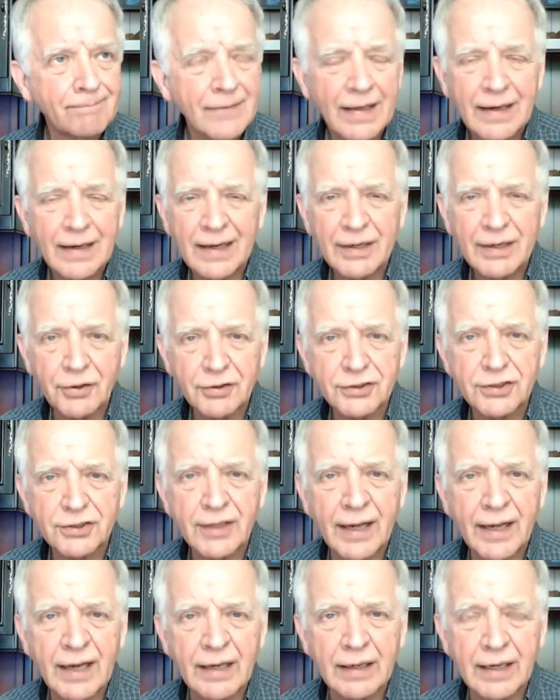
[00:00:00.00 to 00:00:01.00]

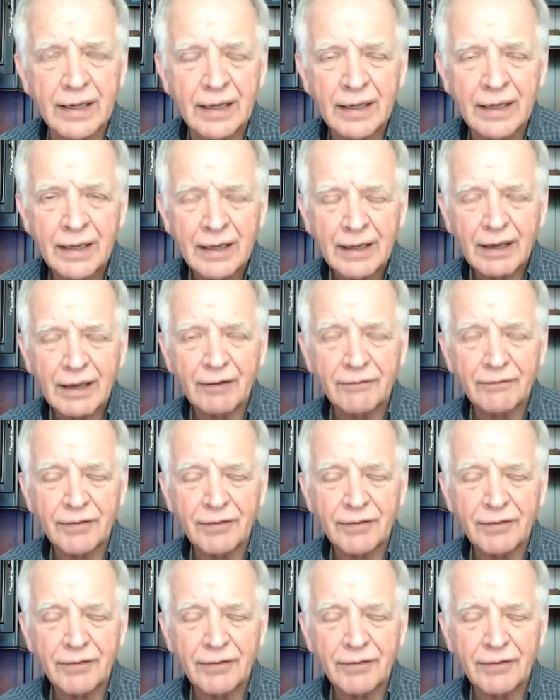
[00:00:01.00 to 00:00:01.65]
understanding of the